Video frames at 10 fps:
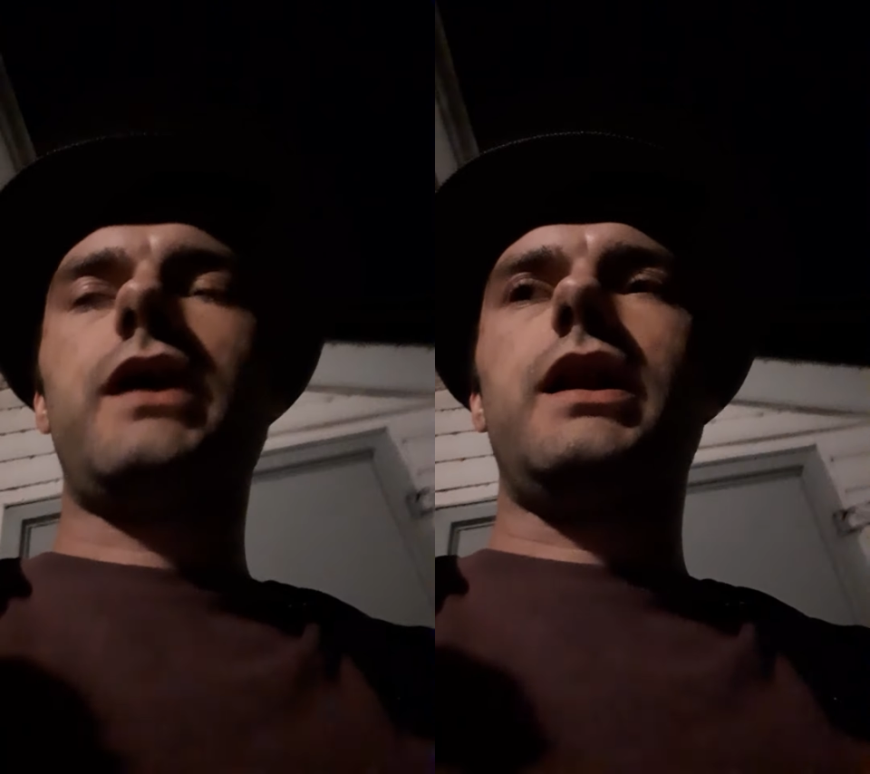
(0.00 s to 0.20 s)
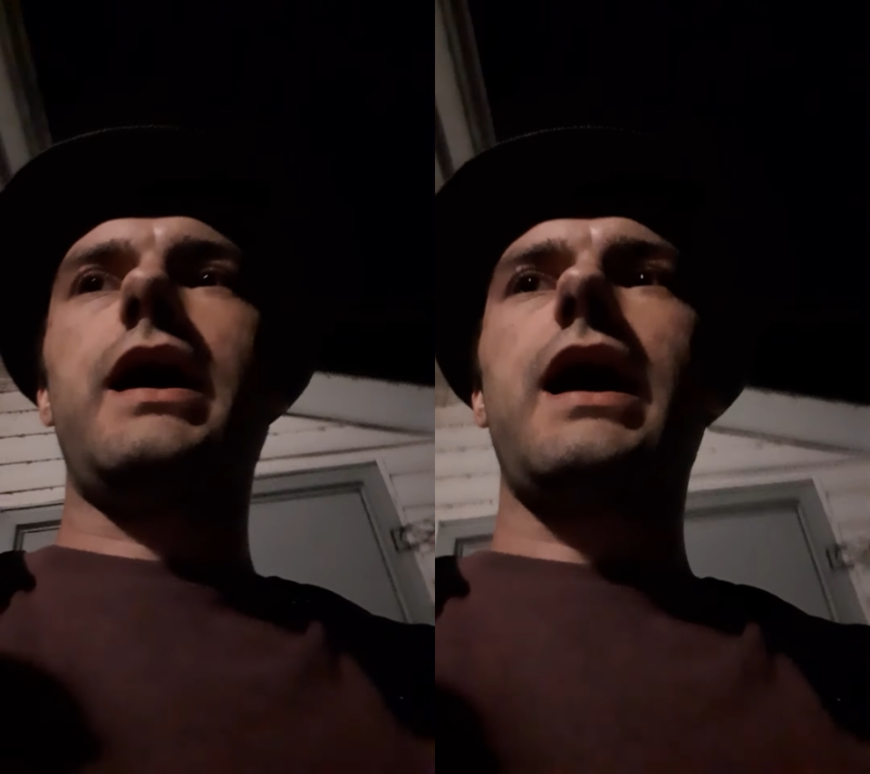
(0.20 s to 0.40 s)

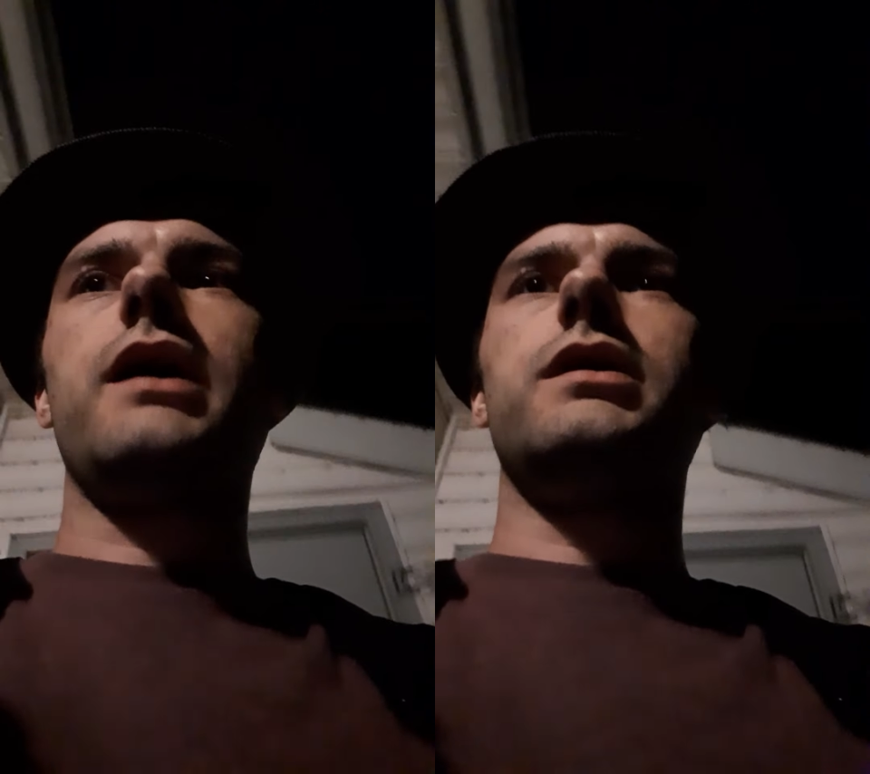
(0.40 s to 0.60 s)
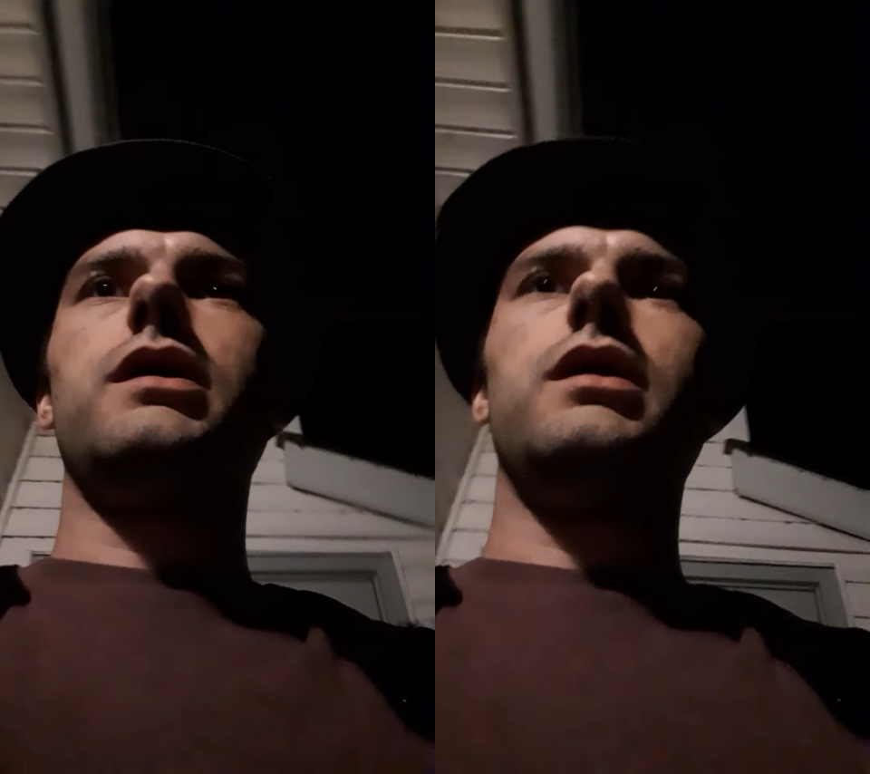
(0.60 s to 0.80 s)
and how
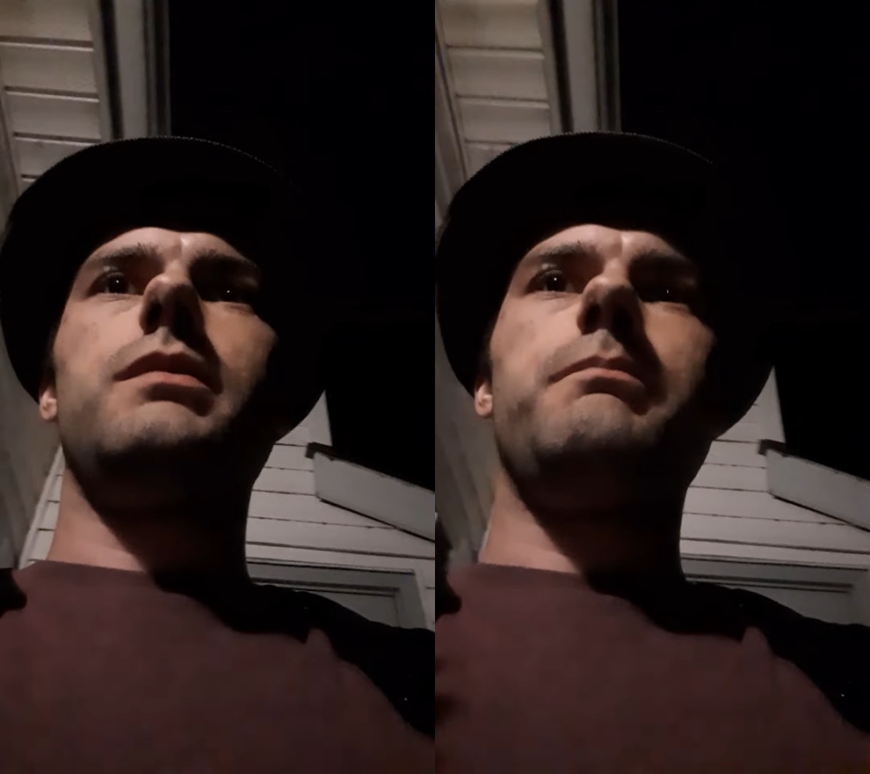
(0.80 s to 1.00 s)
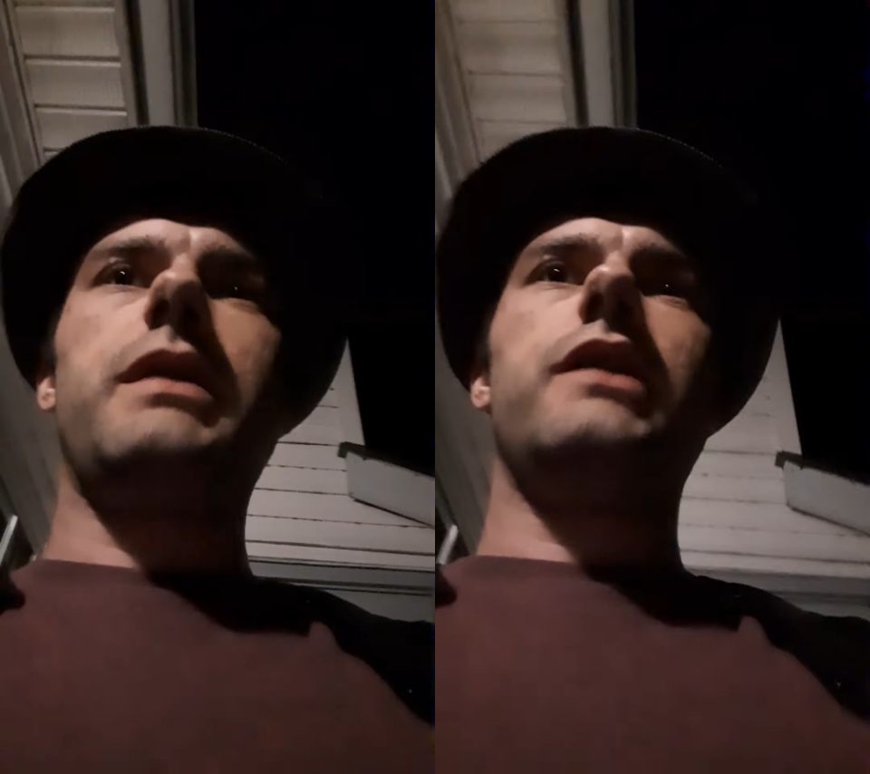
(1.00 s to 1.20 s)
to
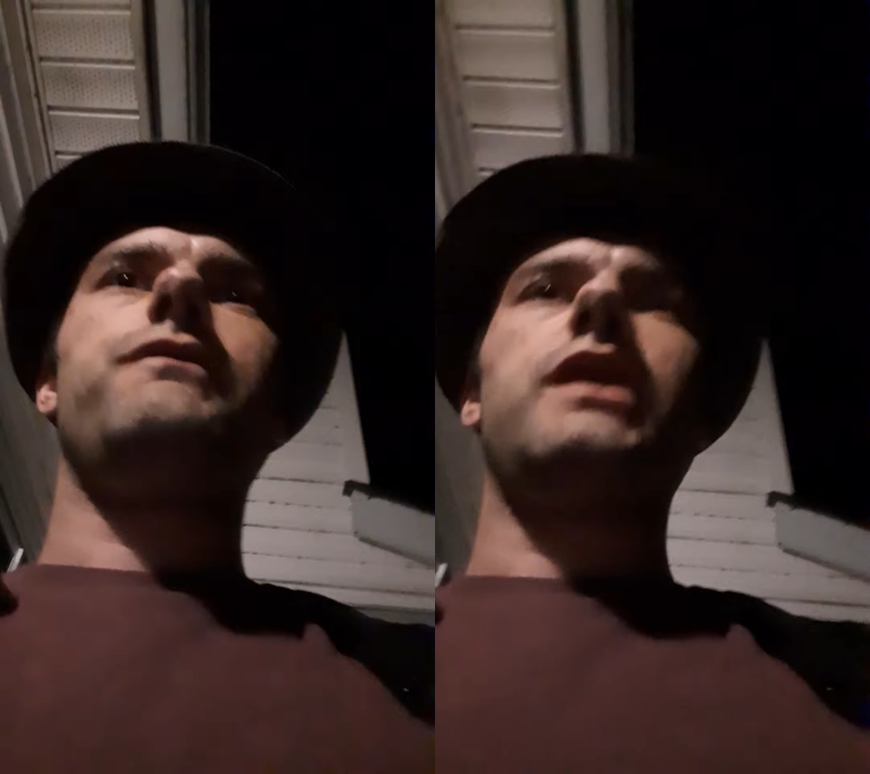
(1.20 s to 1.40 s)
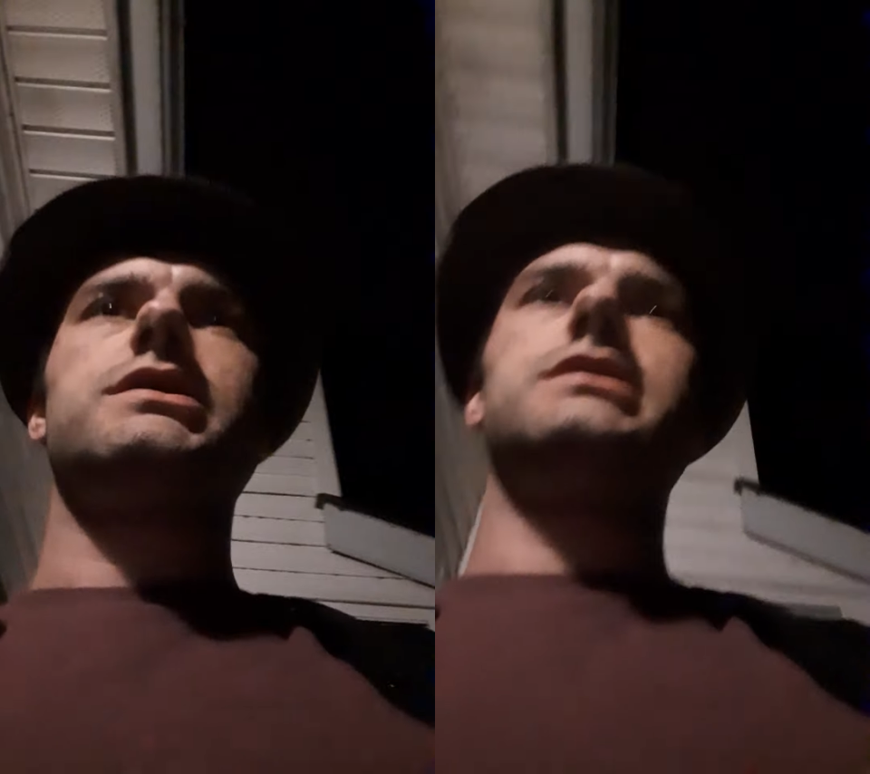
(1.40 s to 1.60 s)

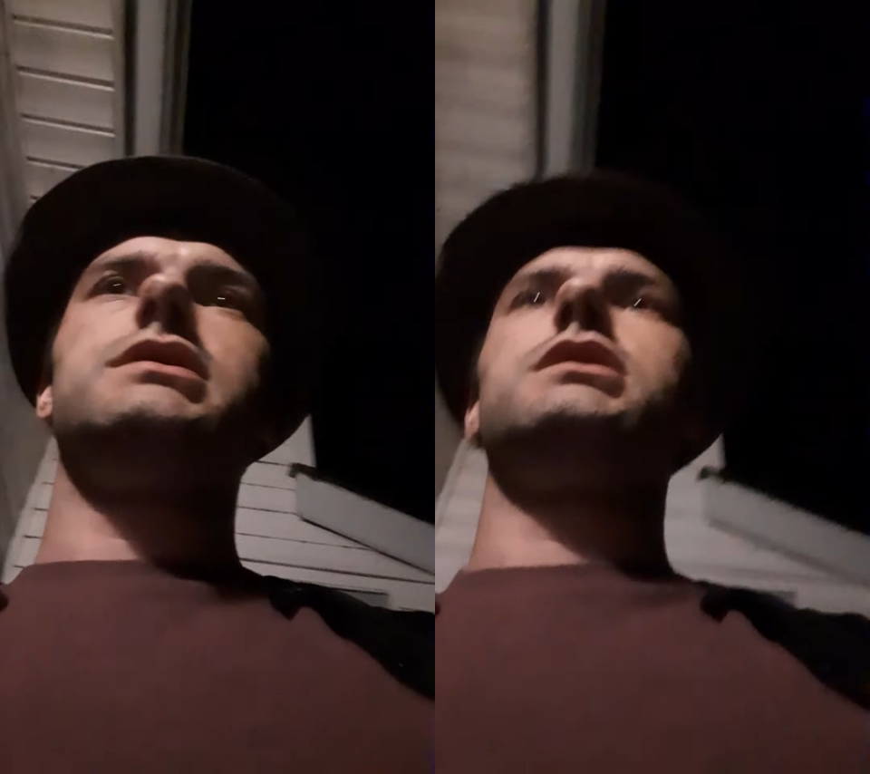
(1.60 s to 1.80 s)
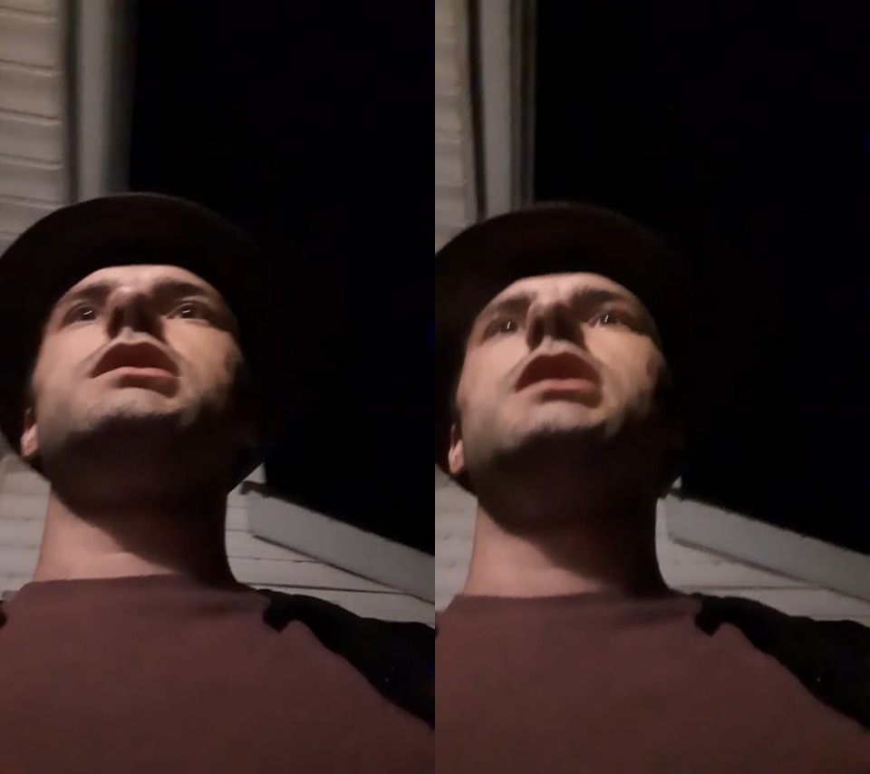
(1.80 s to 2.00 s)
manifest it,